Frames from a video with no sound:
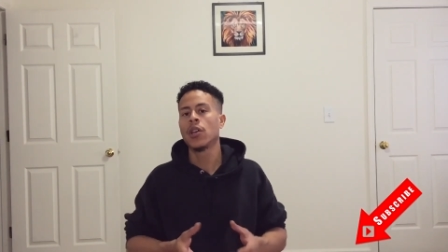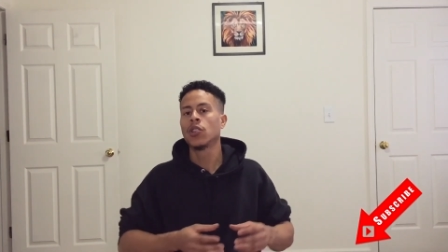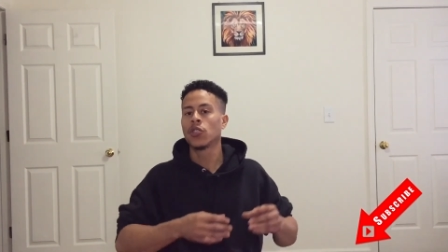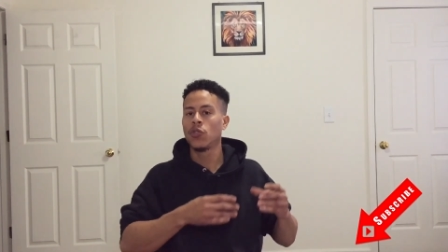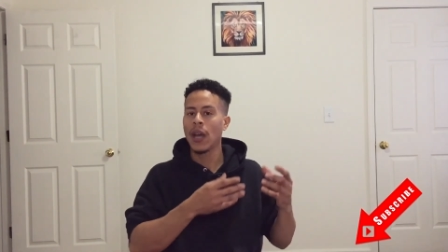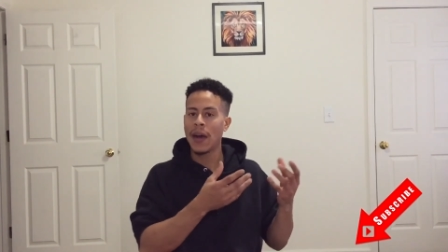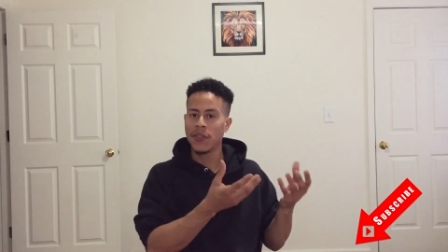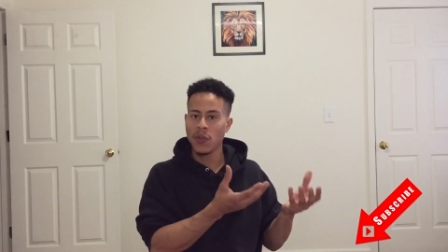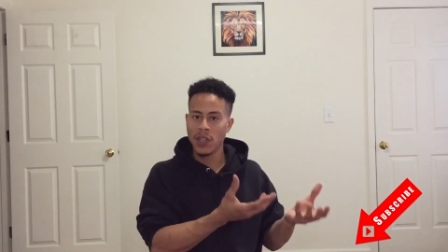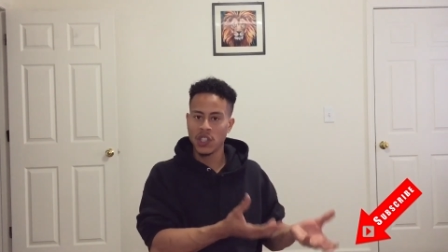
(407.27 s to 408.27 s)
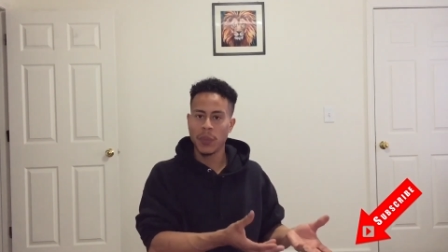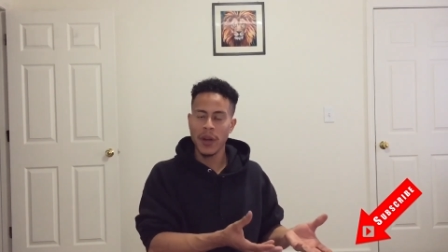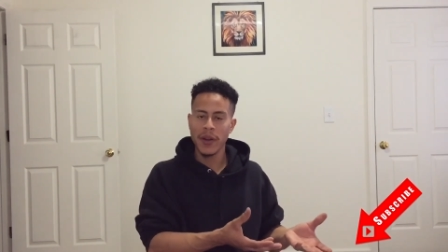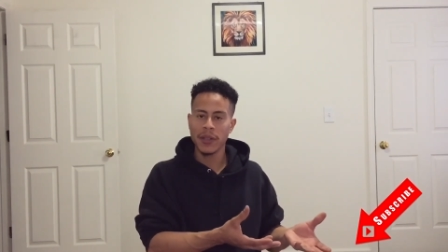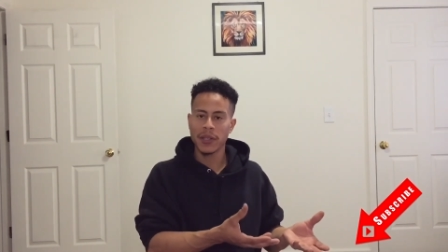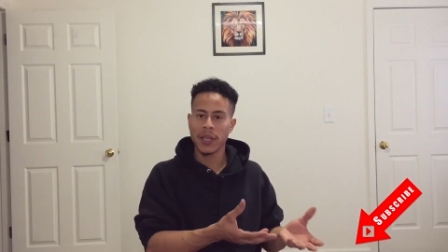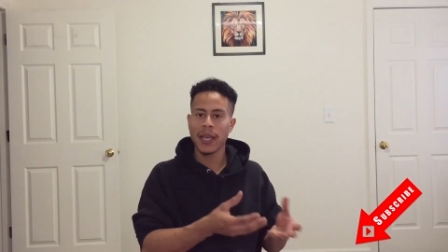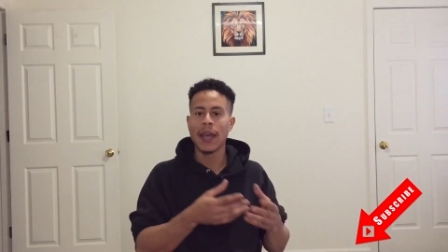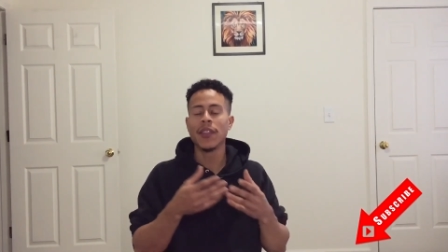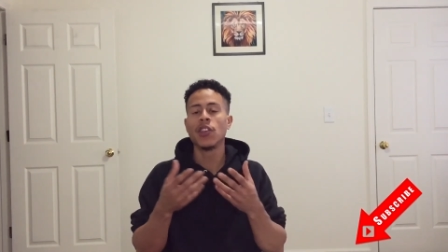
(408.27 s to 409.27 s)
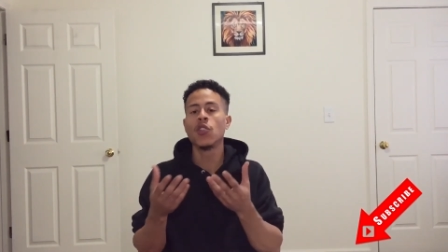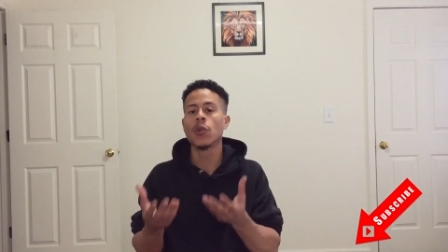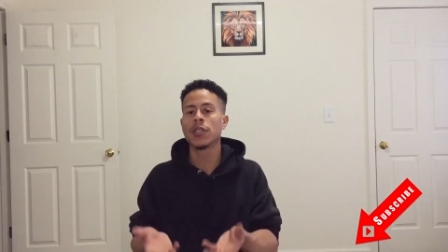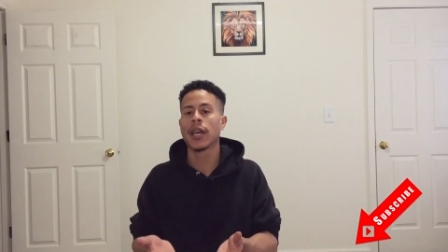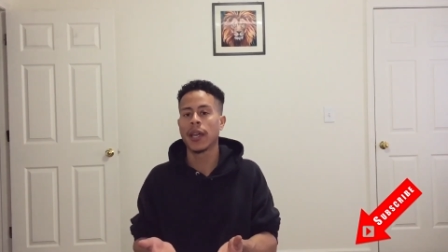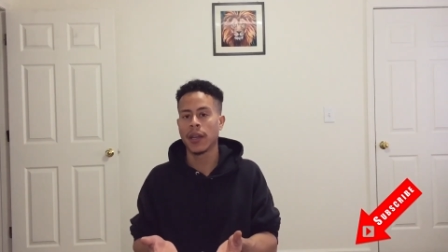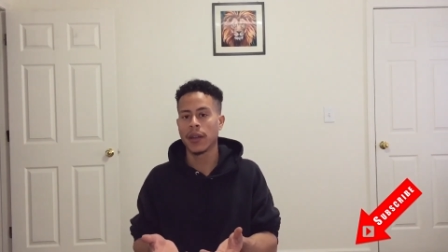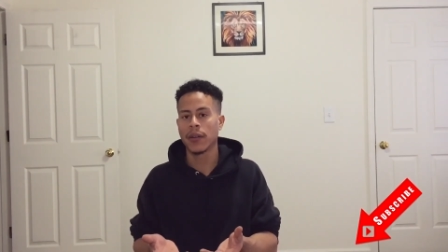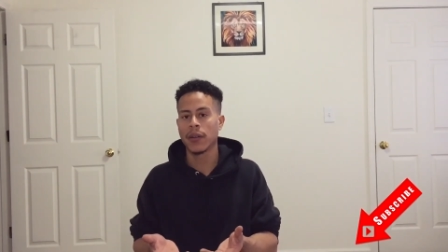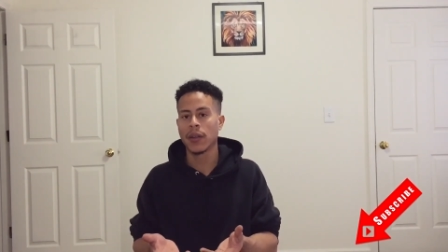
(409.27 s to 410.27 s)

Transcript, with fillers: So you have to experience it and then you attain it.